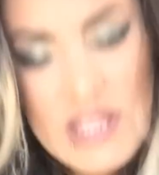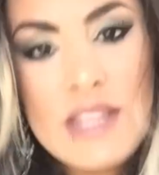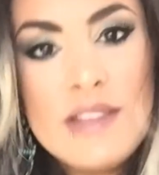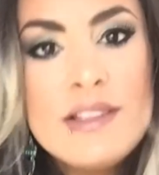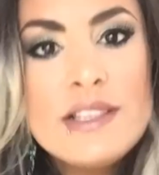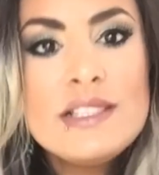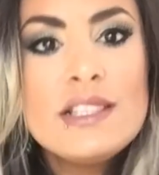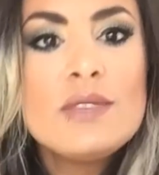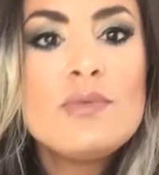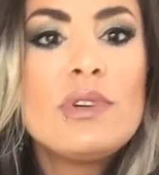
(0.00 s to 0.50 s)

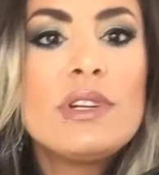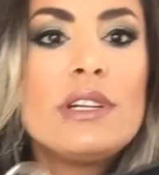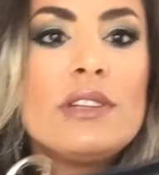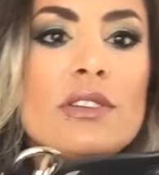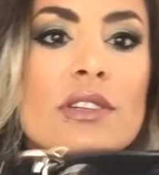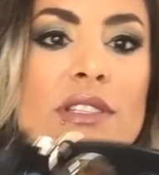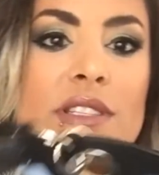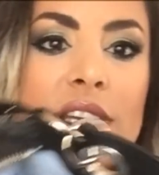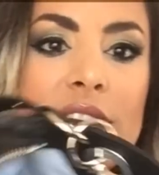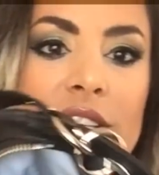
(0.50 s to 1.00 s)
This is what it
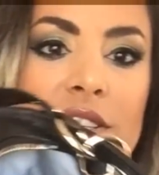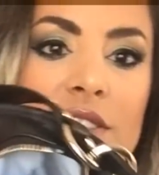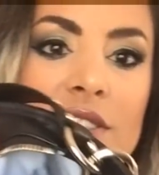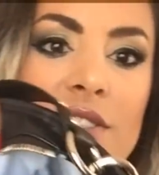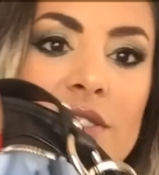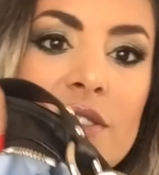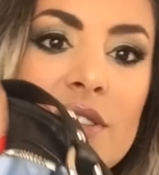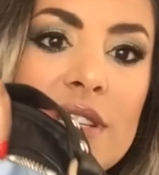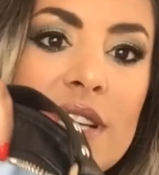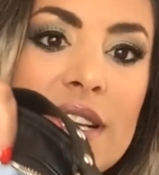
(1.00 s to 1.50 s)
looks like,
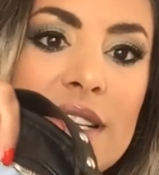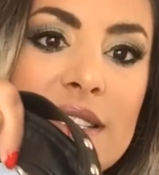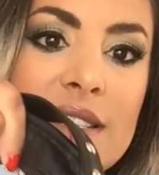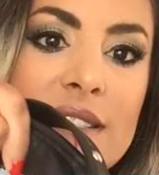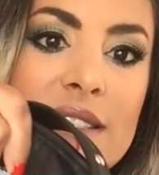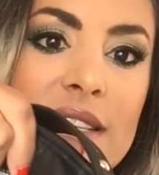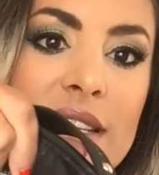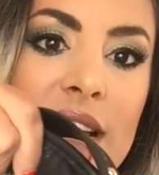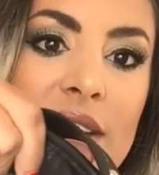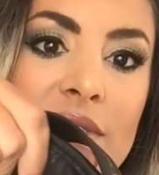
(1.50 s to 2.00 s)
just so you guys
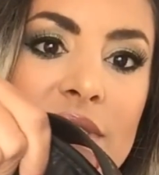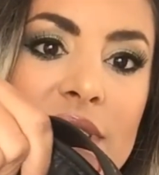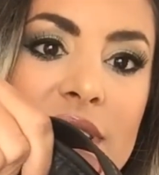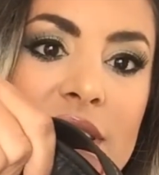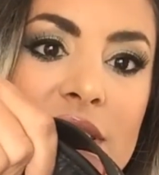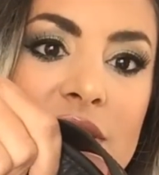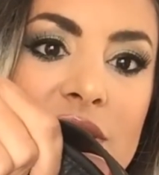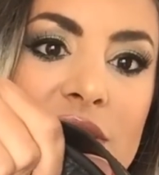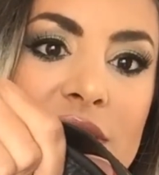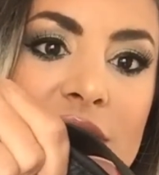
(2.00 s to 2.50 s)
see.
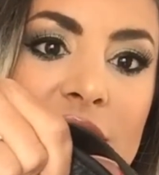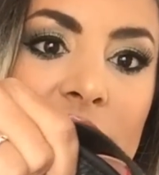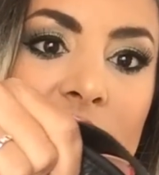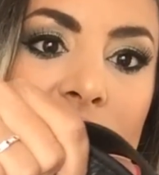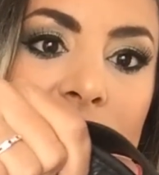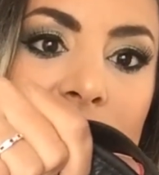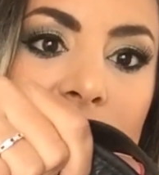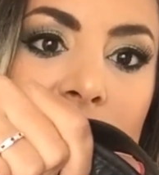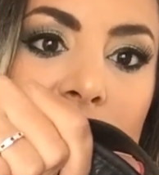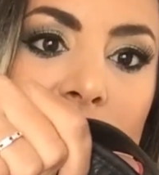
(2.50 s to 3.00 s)
Everything's just
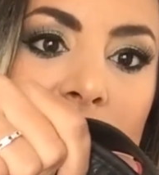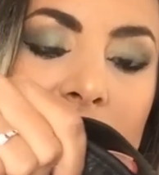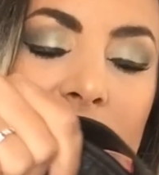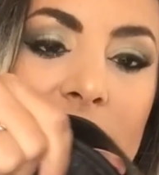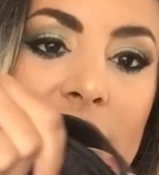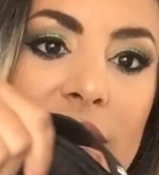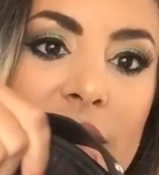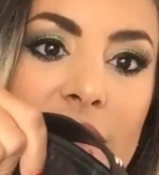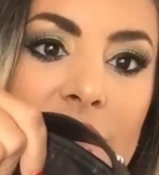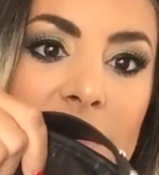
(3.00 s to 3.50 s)
thrown
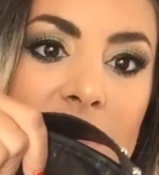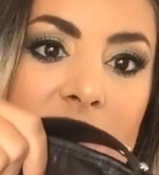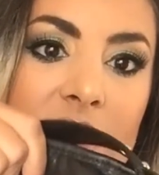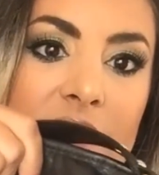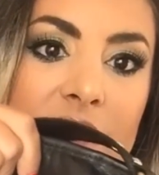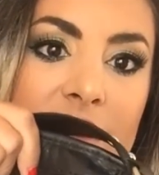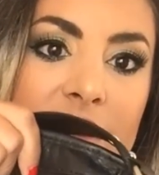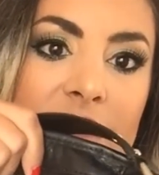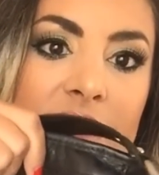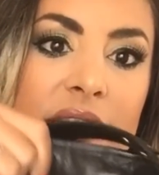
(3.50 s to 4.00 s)
in there.
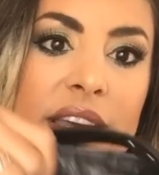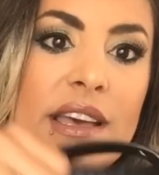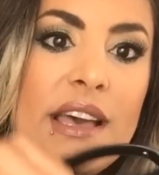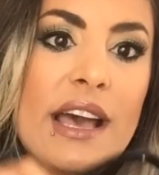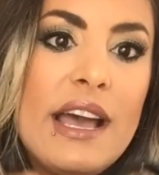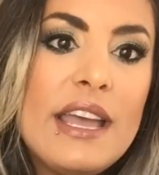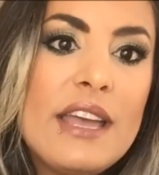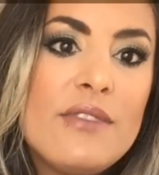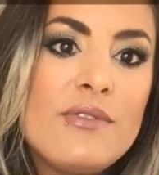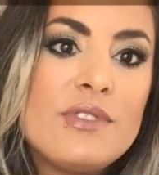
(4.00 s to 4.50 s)
Like
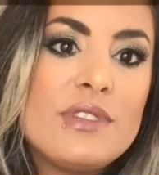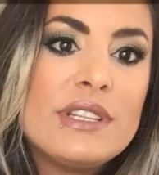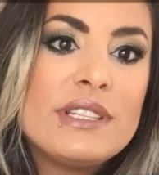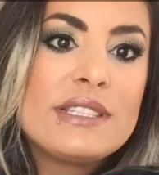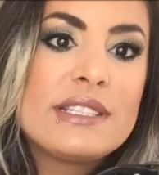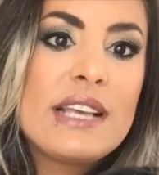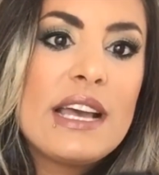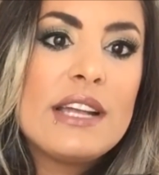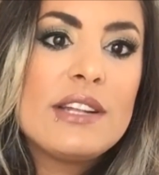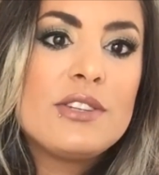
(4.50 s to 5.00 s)

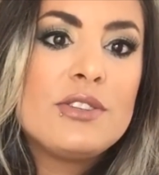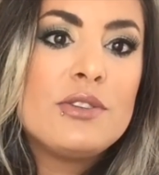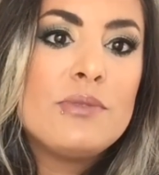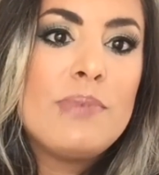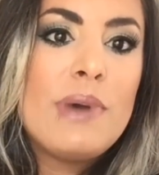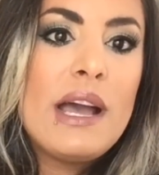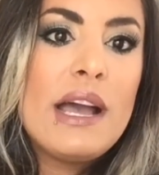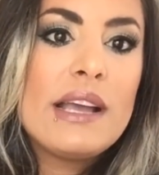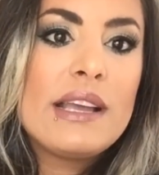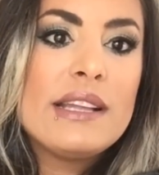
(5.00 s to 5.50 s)
it's got 2
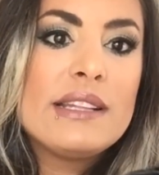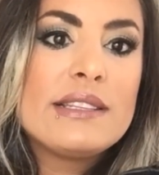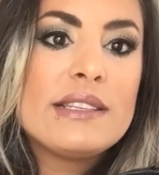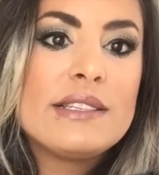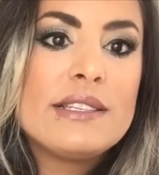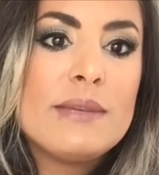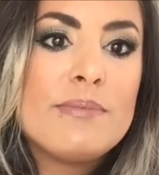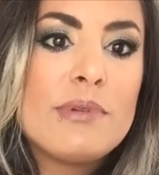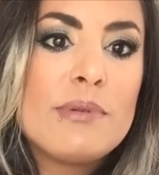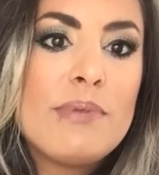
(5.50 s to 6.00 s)
pockets, a
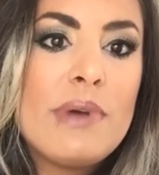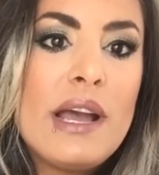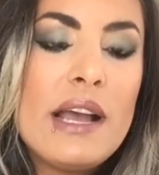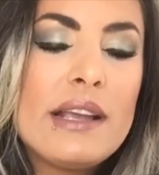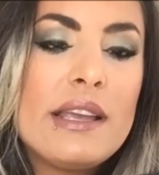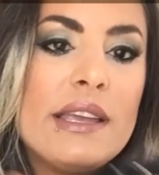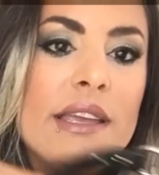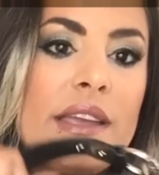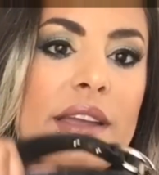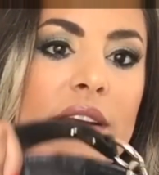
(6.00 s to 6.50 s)
zipper
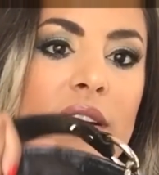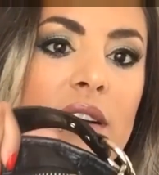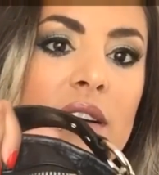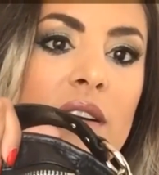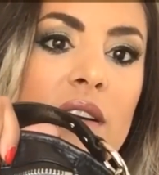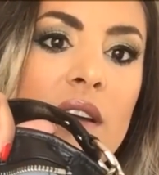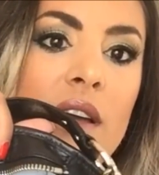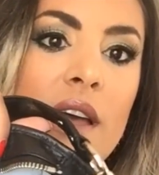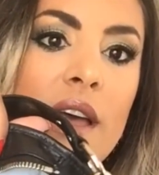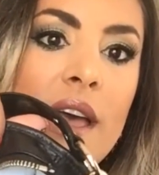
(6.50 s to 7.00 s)
pocket
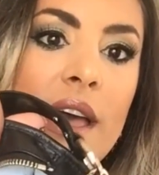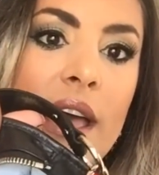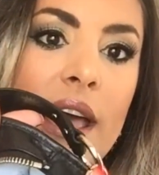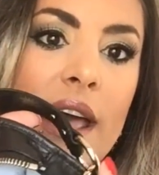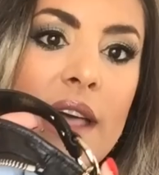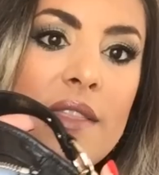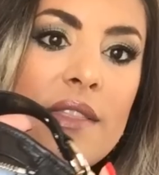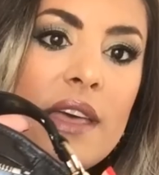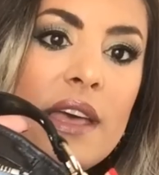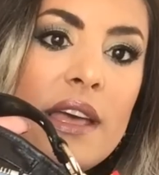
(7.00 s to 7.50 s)
here,
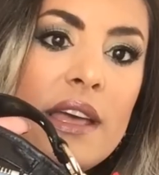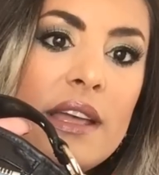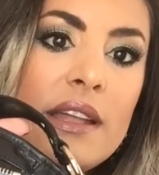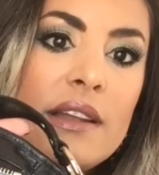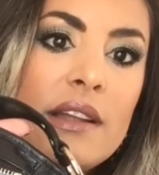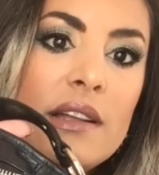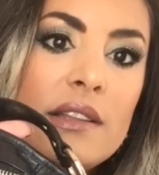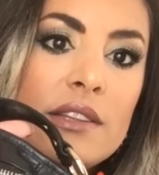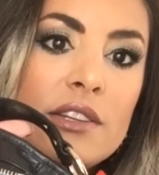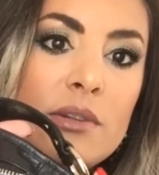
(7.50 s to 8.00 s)
and then
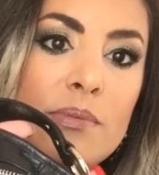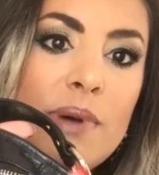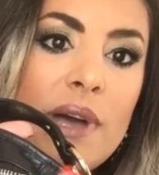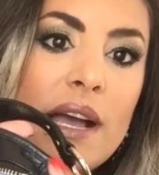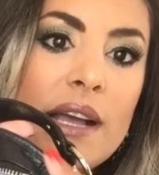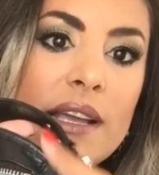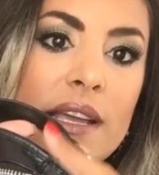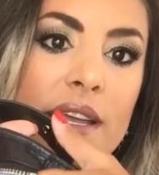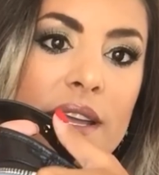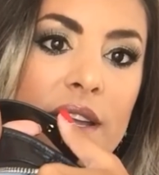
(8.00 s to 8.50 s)
a little
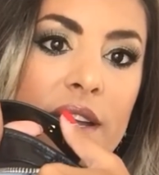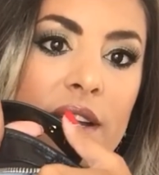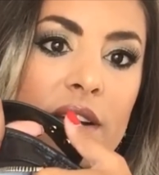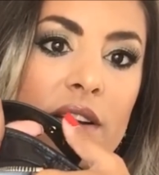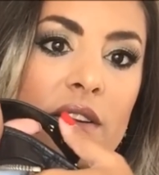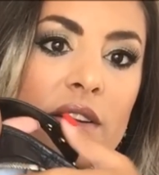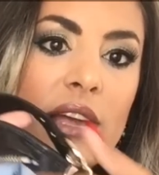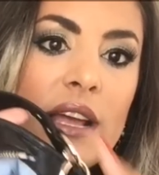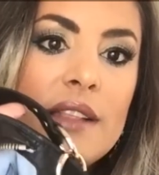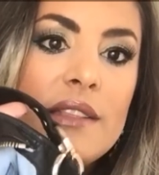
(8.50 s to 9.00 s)
pocket
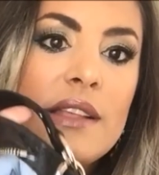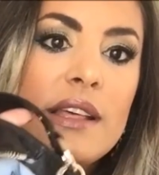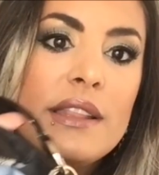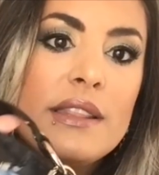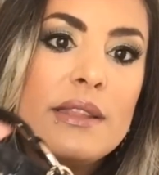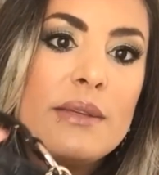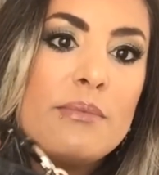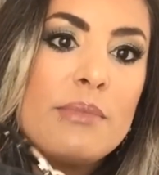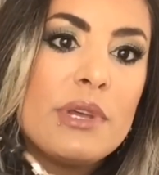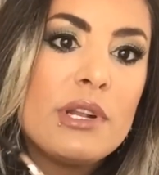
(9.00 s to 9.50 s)
here, and
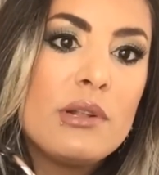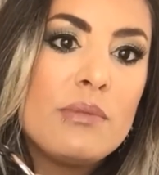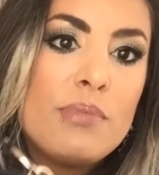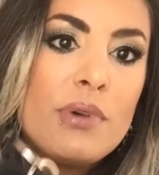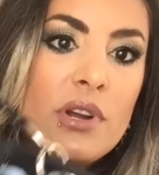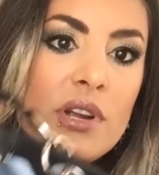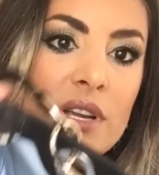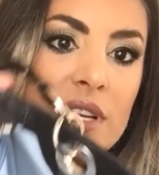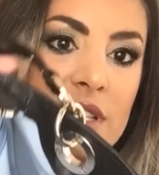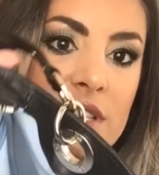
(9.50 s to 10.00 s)
then the middle
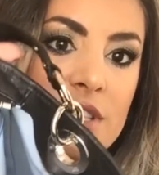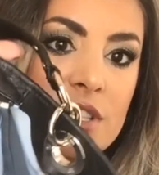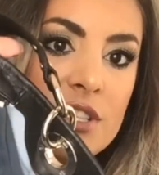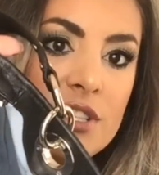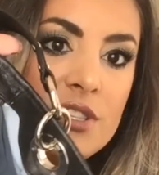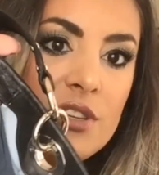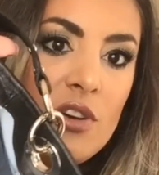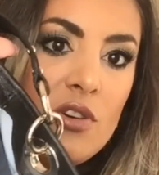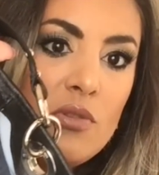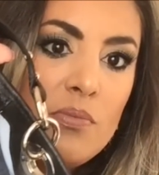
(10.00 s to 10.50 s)
part is
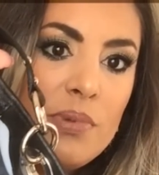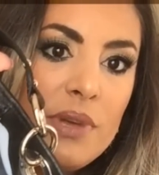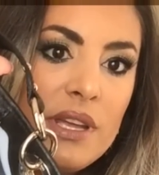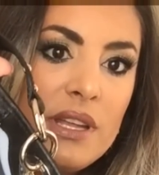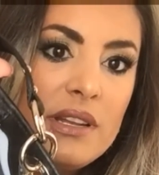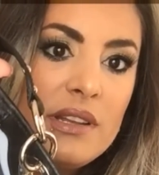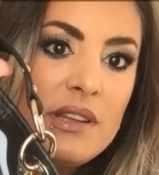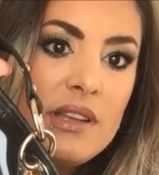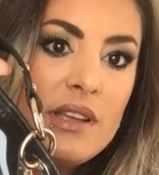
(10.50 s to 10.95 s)
just open.